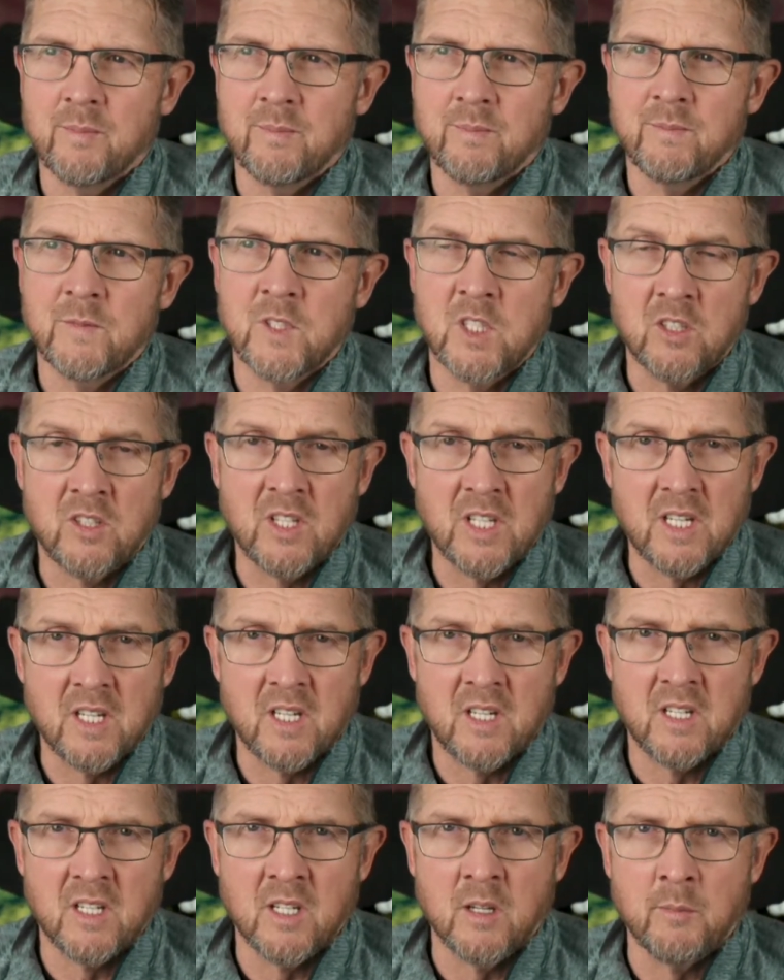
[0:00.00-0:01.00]
Do you
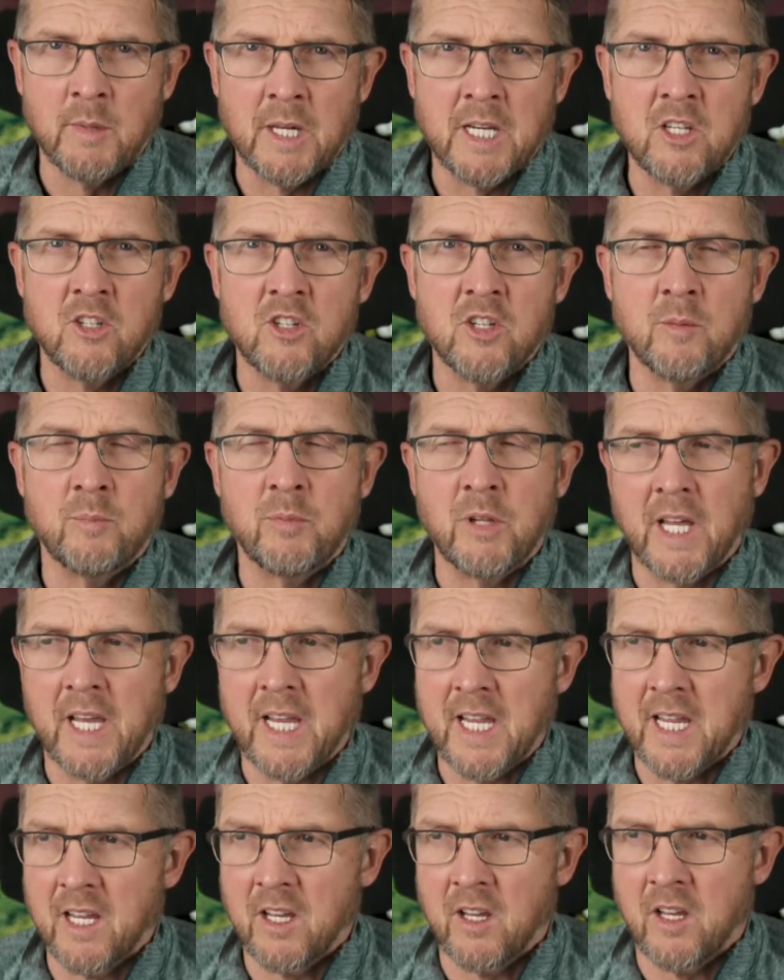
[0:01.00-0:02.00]
think a manager
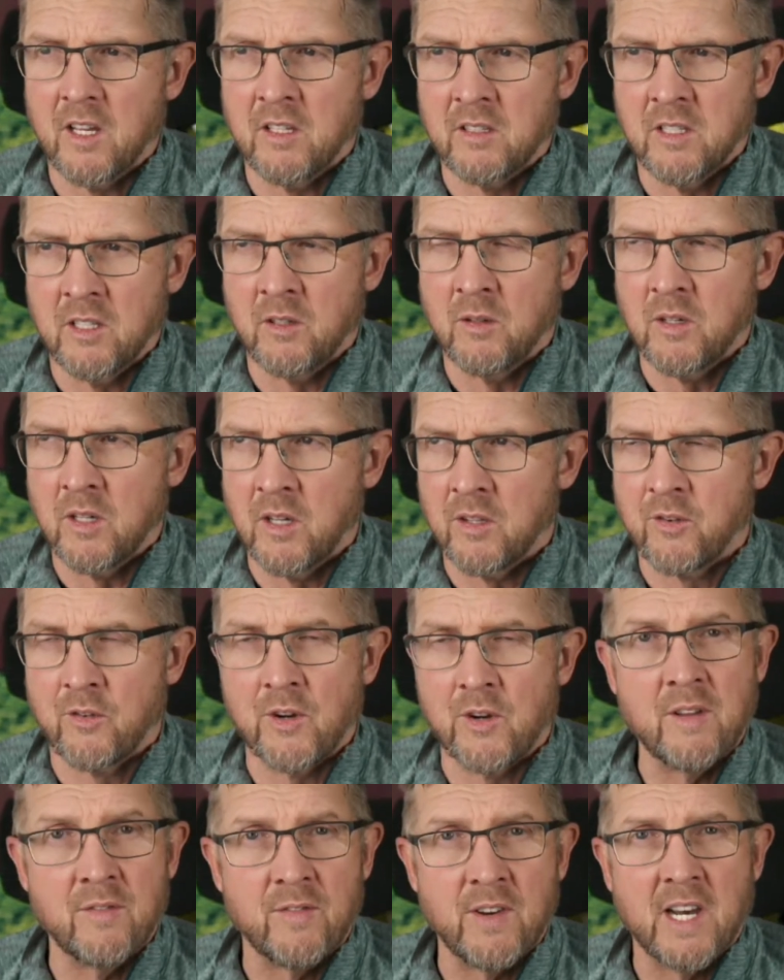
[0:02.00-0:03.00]
playing a
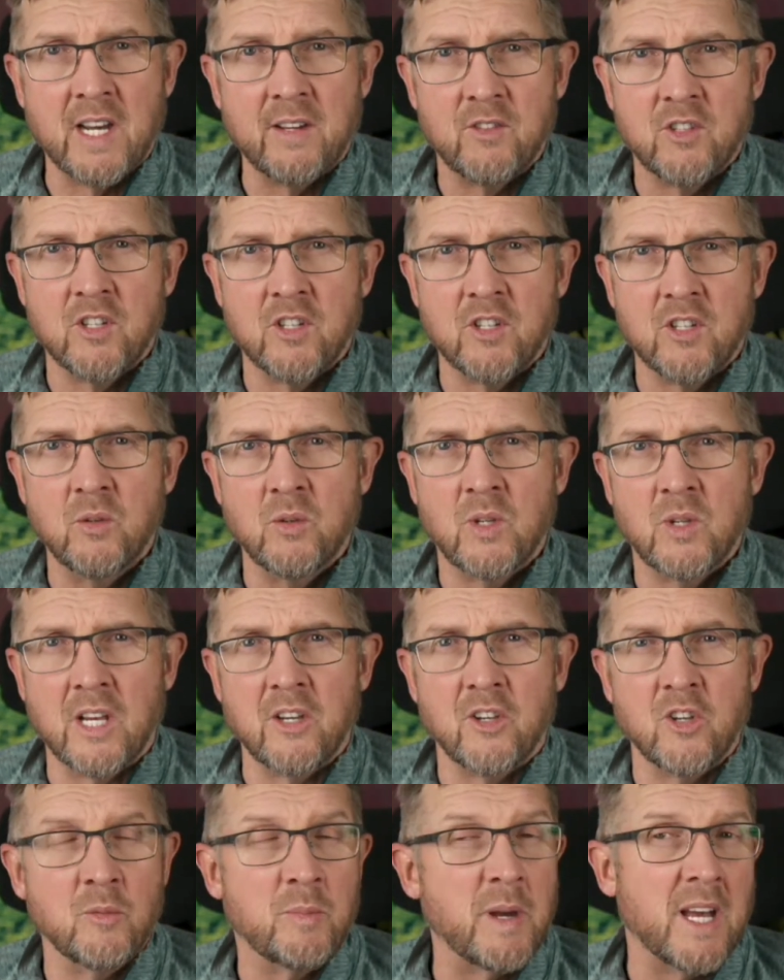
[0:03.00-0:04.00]
3-5-2
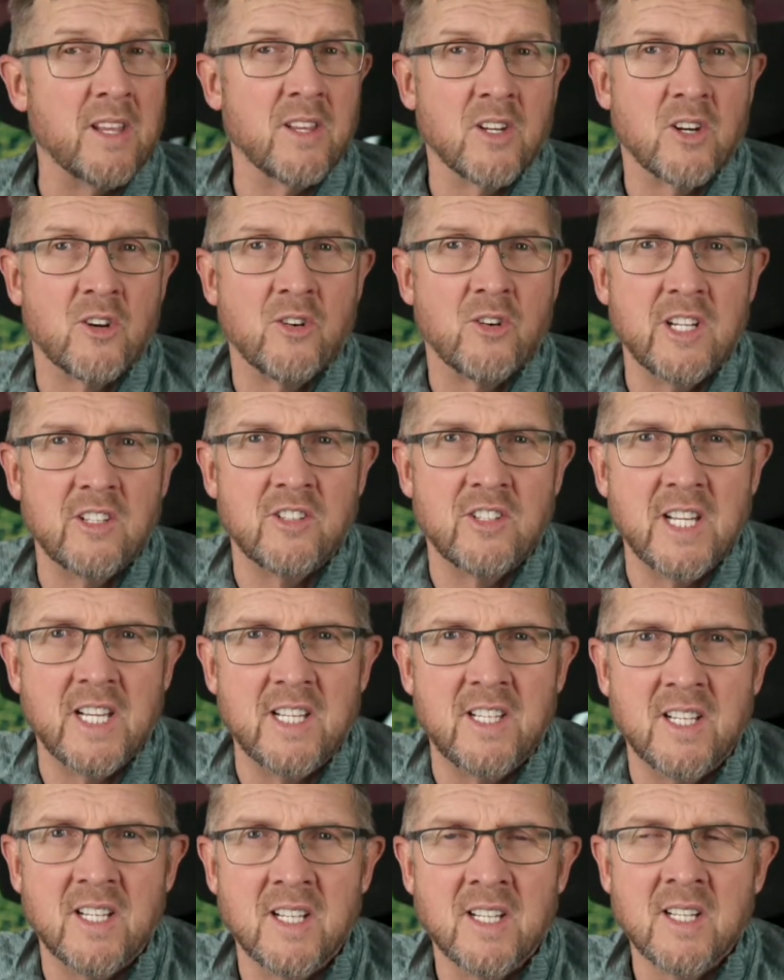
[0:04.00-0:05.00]
can do better than Critch
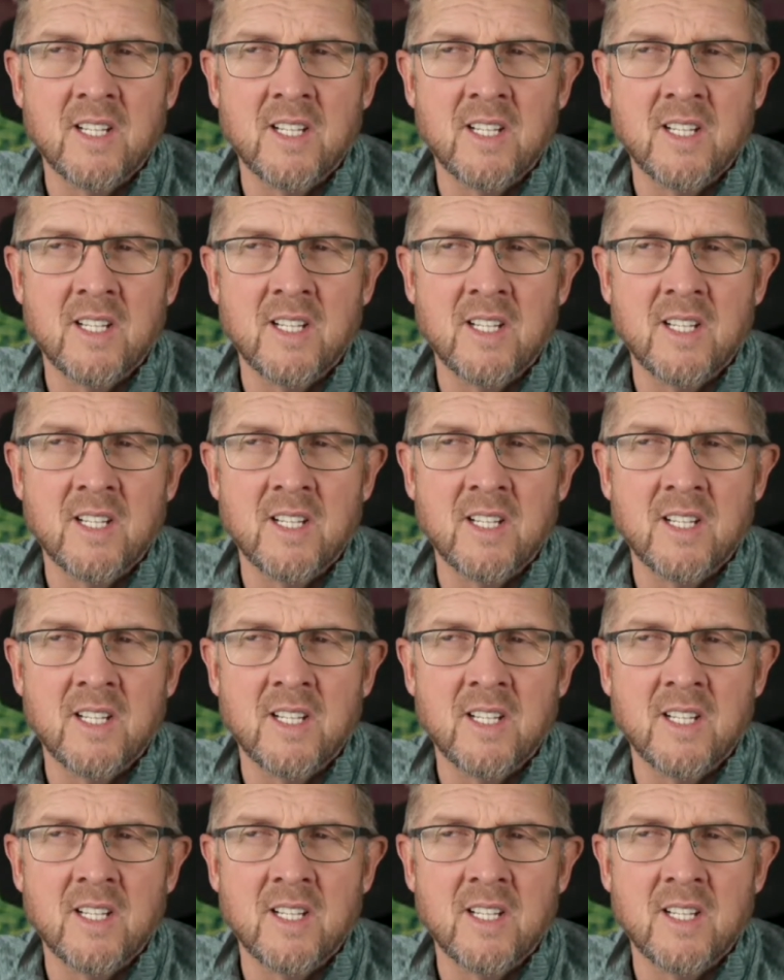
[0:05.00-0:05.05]
did?